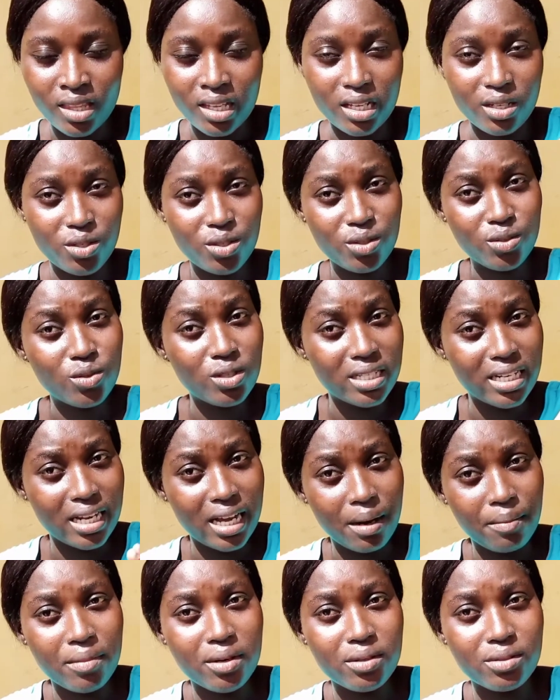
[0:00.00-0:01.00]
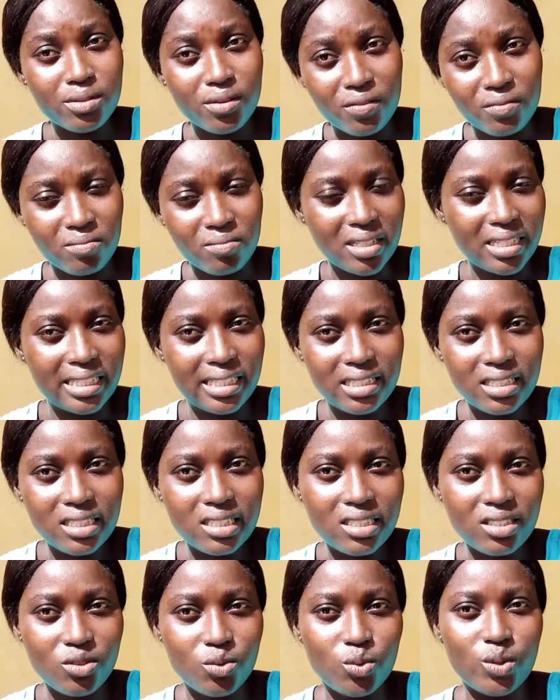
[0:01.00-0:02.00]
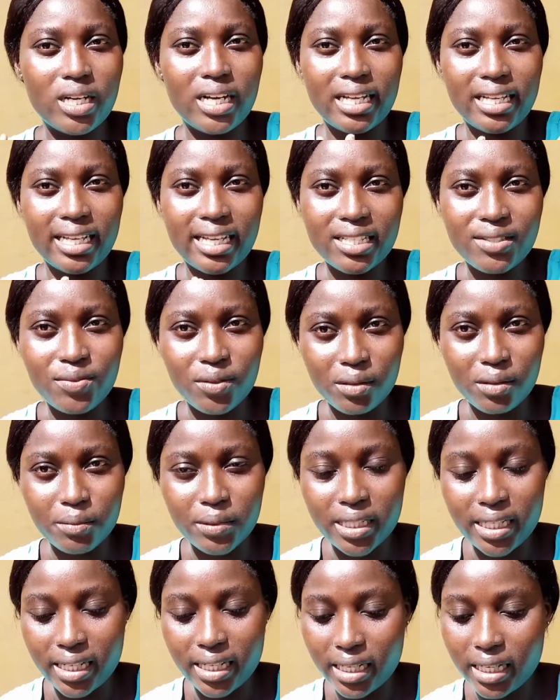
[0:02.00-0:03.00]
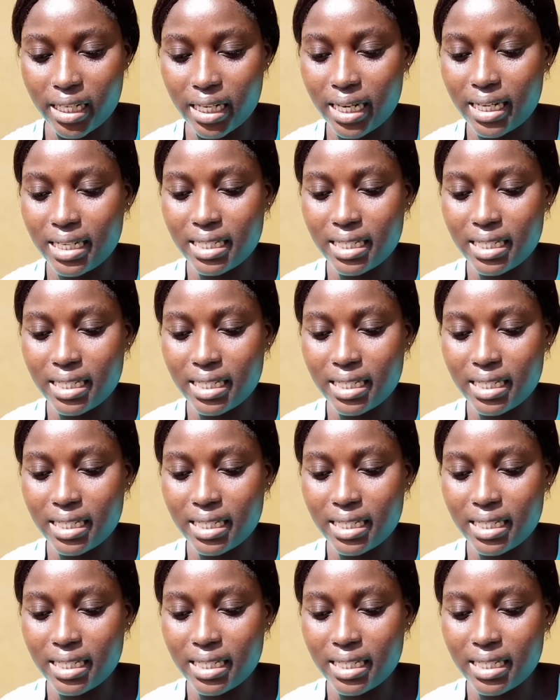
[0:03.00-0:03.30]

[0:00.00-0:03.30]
Do you know the amount of money you can get from there?